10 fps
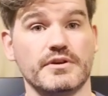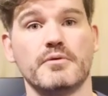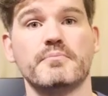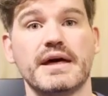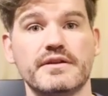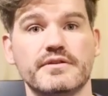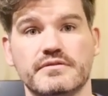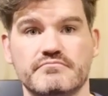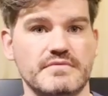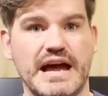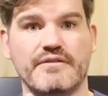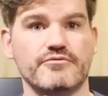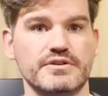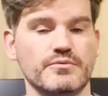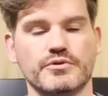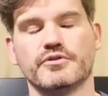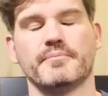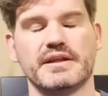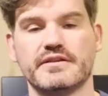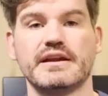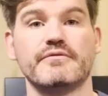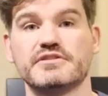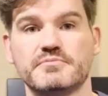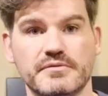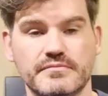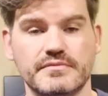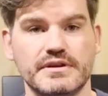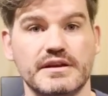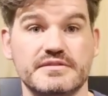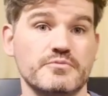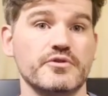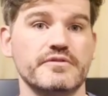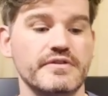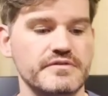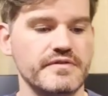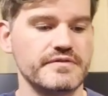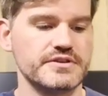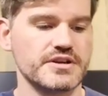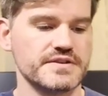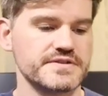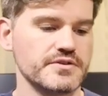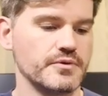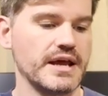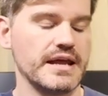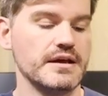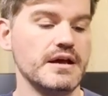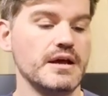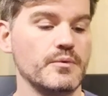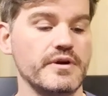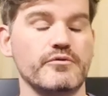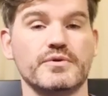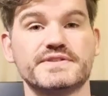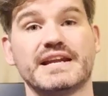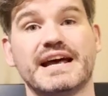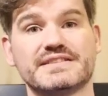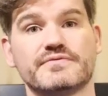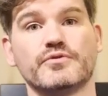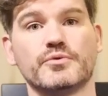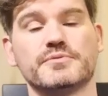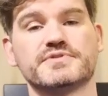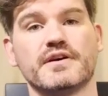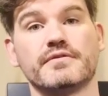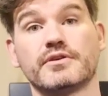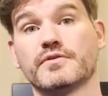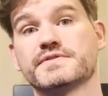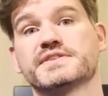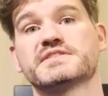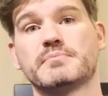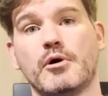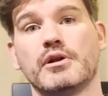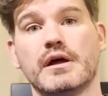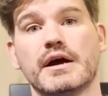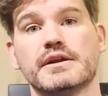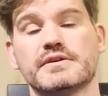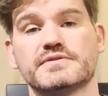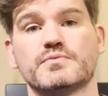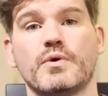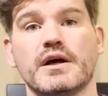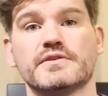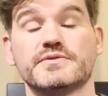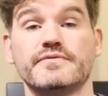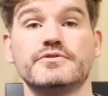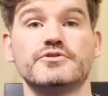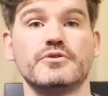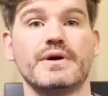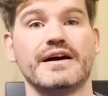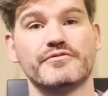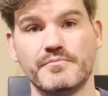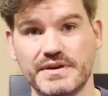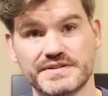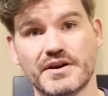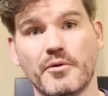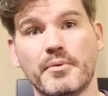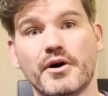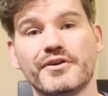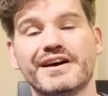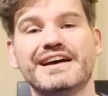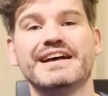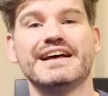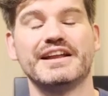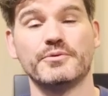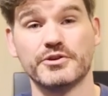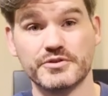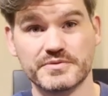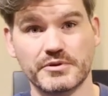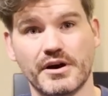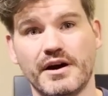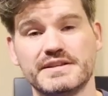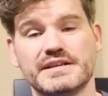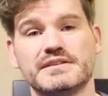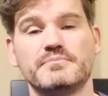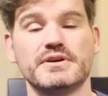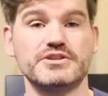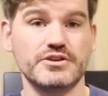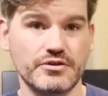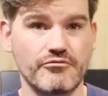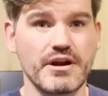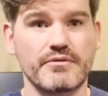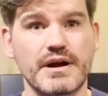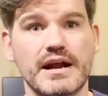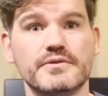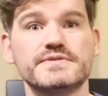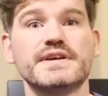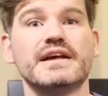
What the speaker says: better than average. Well, not better than average, but it's more than a 50-50 chance that you'll get whatever it wants. And as a forward observer can obviously spotlight as well. So if you do have a missile bot and you want to do some guided, Bixie could run around